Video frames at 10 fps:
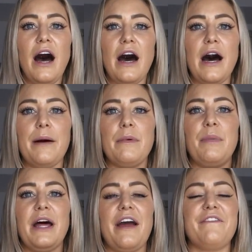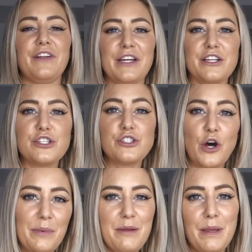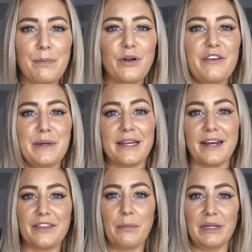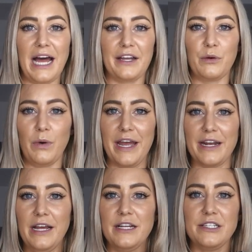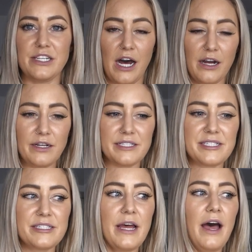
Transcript: Um, but I feel like so many people have been getting the black and white dunks.